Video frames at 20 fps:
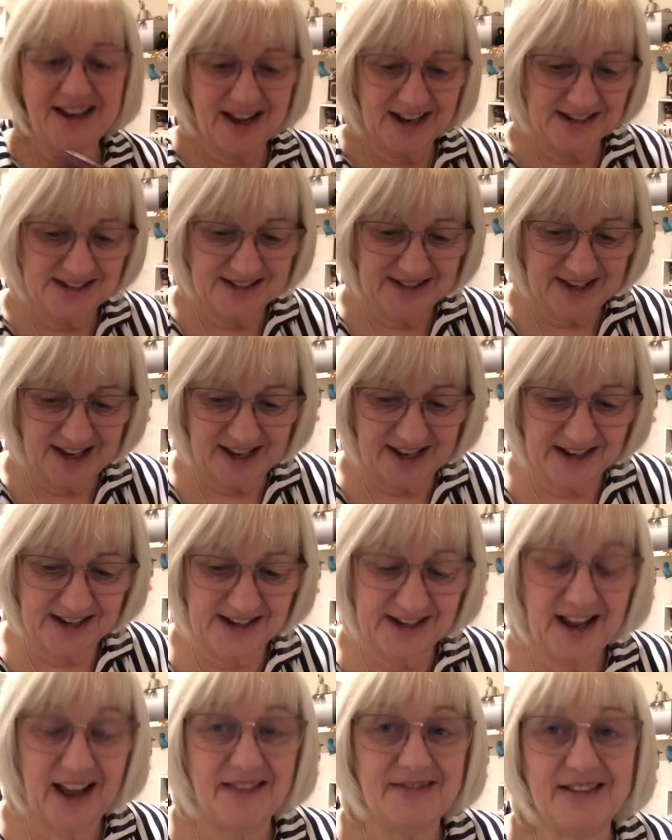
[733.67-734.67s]

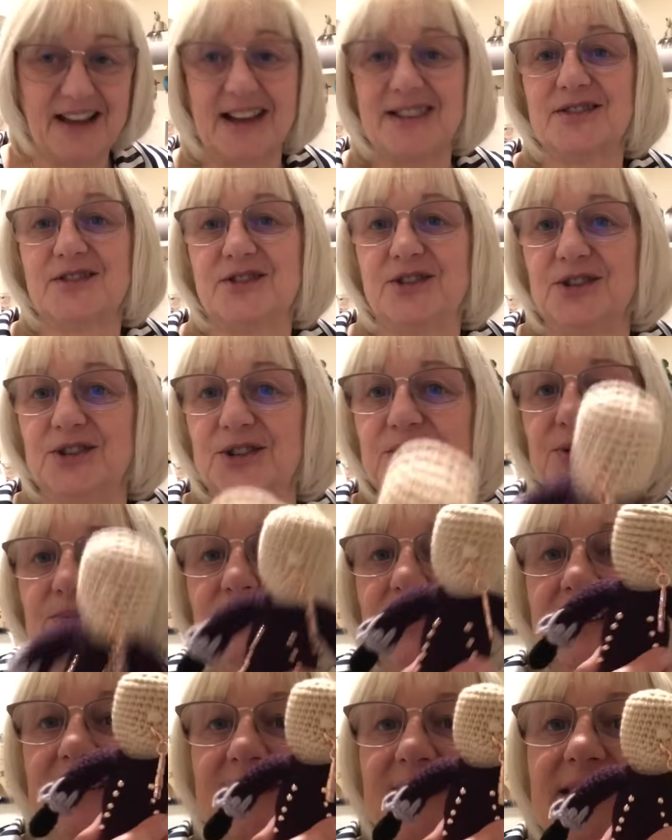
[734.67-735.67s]
19, and that's to do with